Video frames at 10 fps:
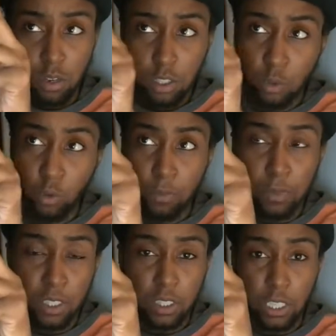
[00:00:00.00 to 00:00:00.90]
sort of
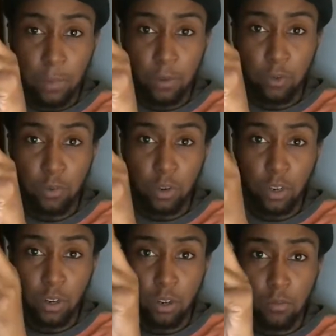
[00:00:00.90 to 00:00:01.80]
missing that middle
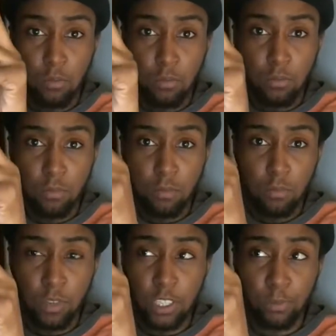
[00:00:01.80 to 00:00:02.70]
point
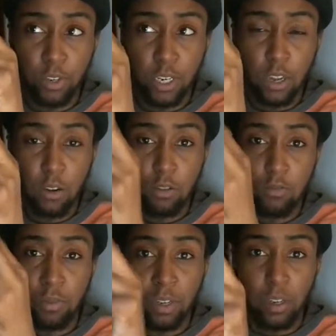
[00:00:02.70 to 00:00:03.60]
it's spread out,
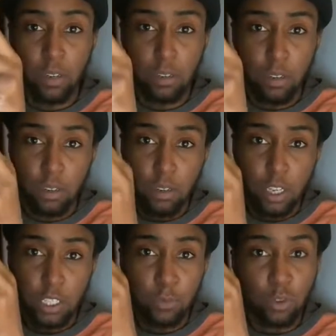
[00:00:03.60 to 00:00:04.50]
but
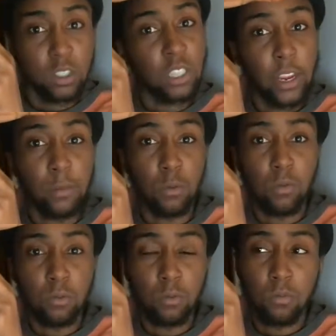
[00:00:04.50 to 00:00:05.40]
it's more
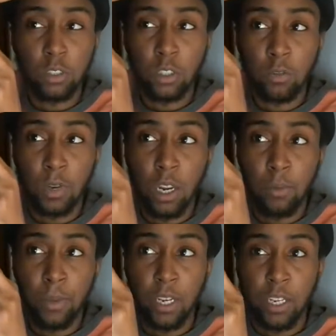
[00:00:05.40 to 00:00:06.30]
stable. So by
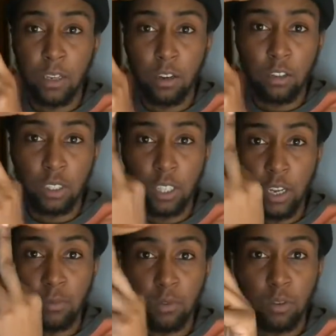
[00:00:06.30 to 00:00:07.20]
making it
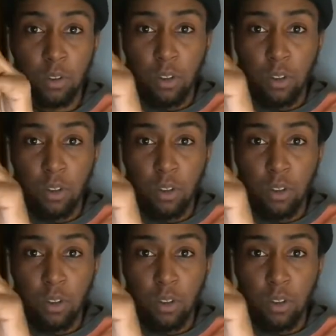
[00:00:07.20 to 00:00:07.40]
unstable,